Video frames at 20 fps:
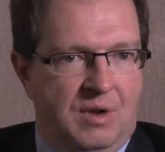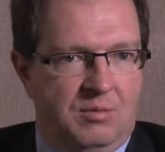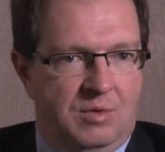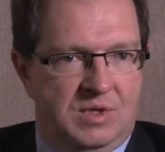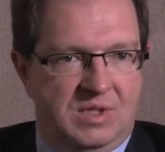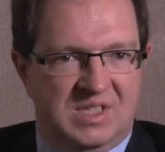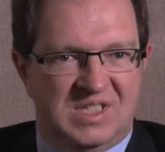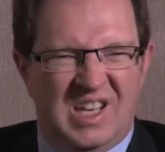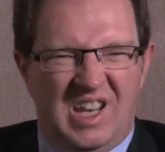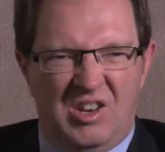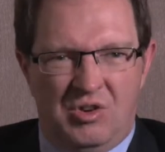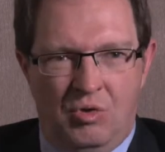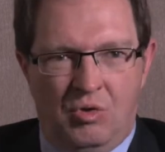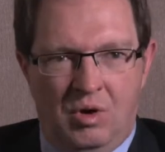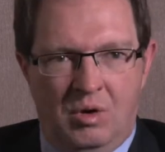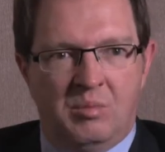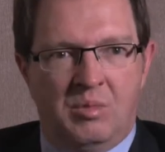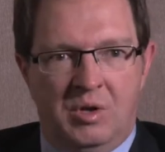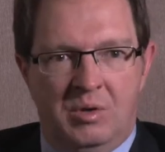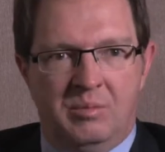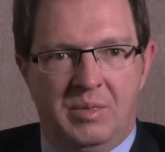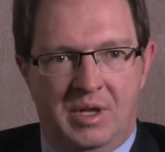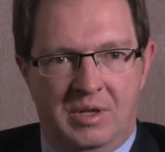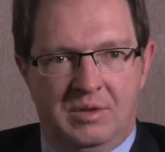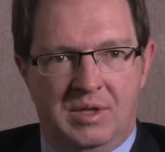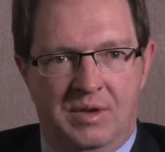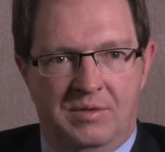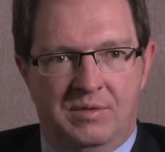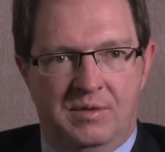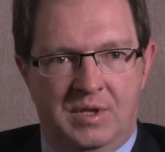I wouldn't say normal,
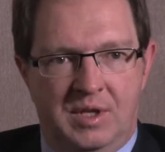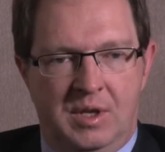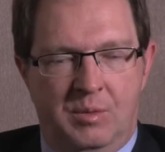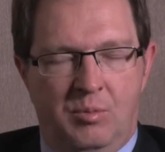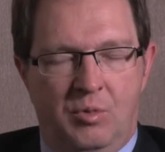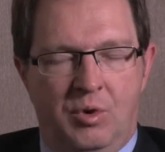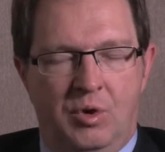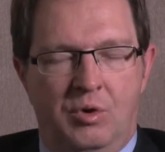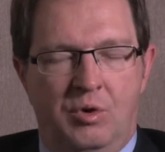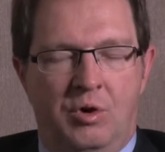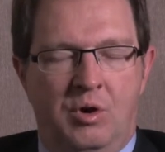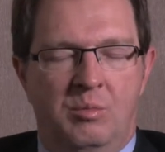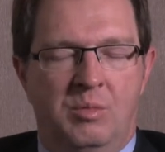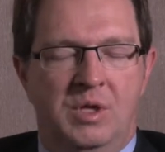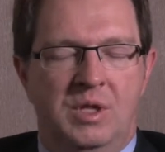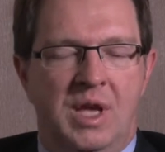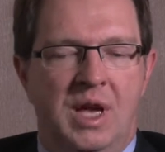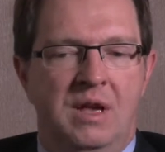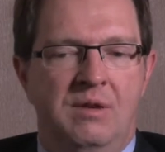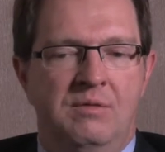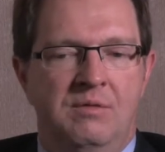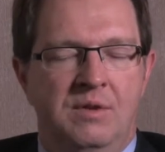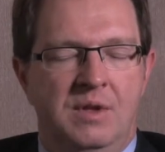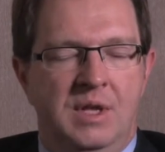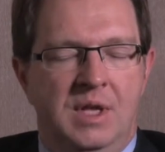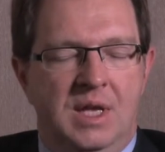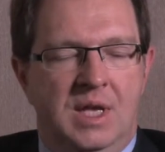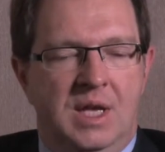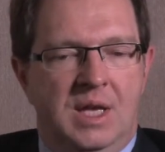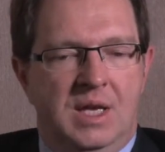but definitely a more normal life
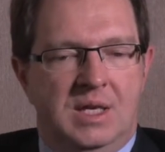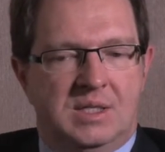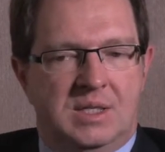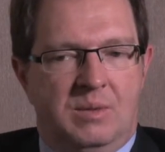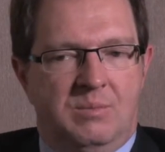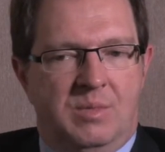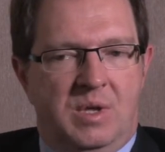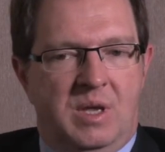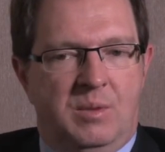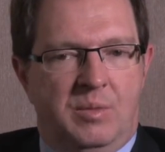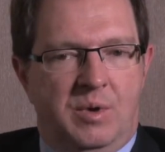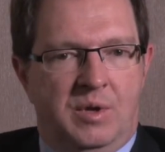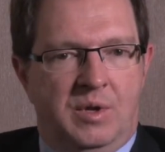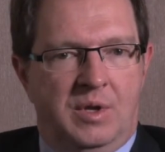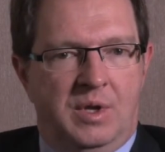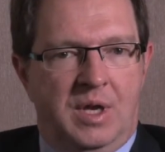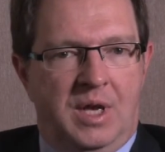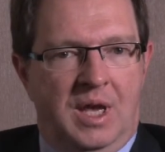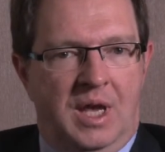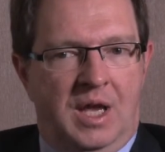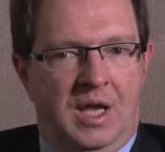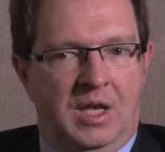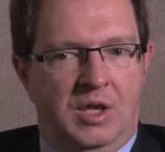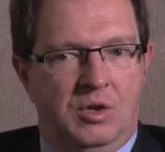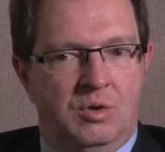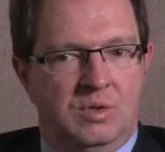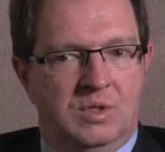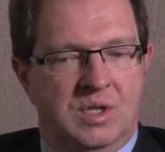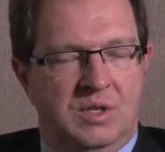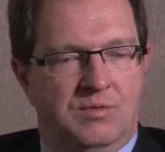some people uh,
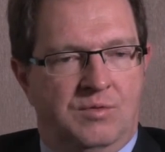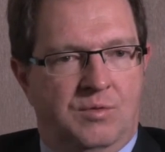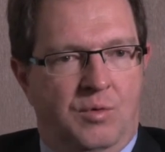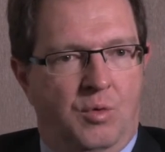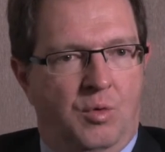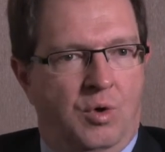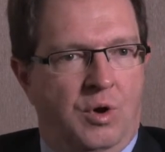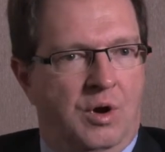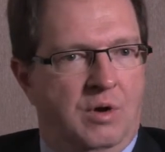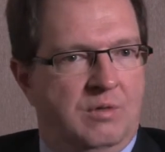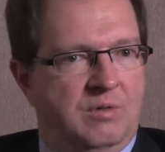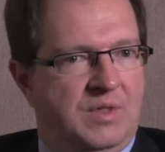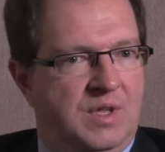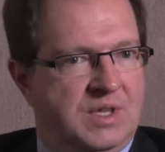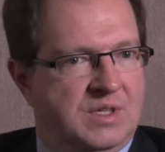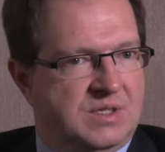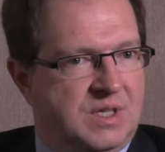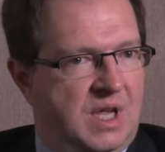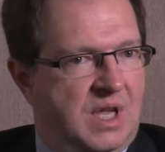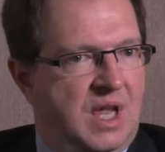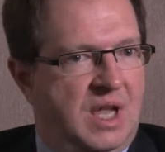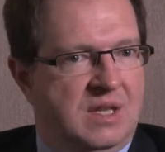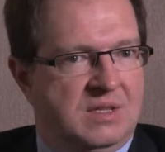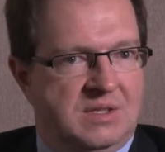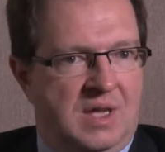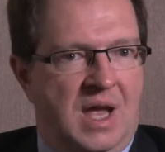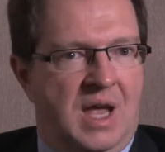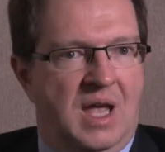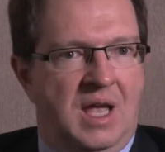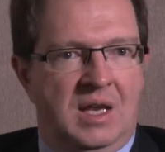use it for things like
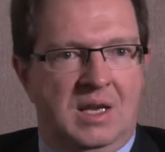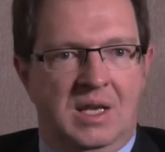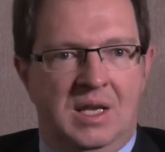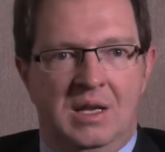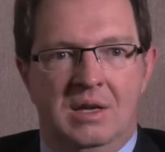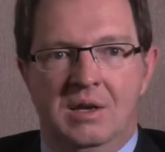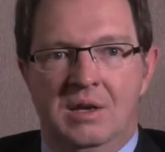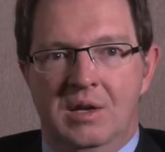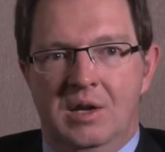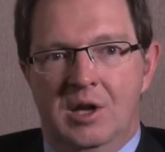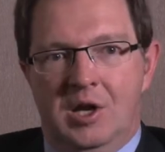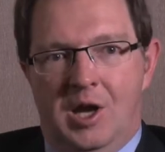anxiety.